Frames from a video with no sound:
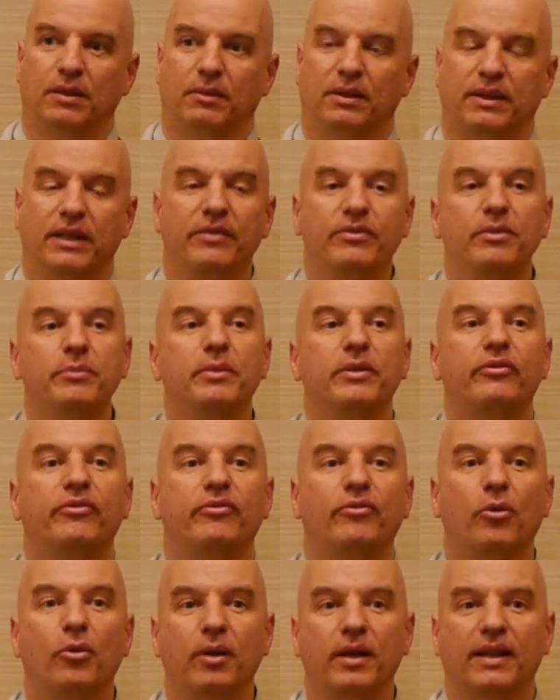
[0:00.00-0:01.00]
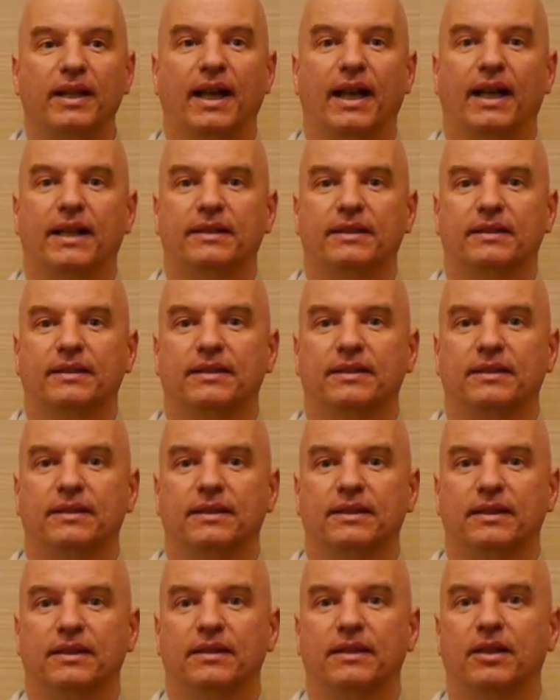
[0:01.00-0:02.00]
But even before that,
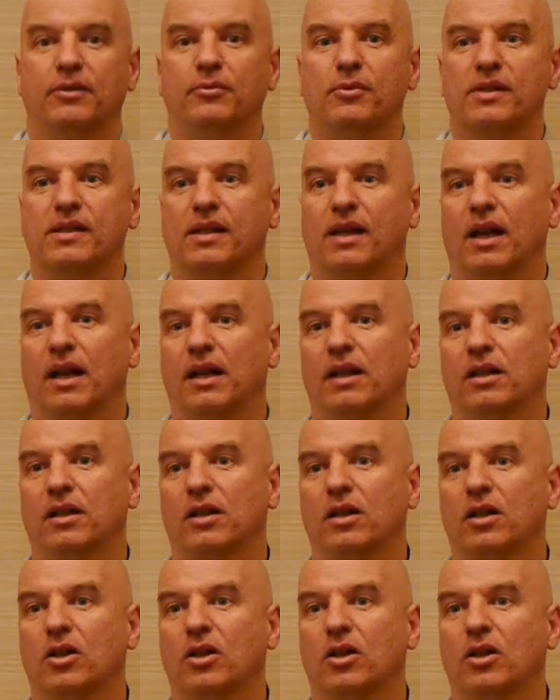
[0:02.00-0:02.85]
there was a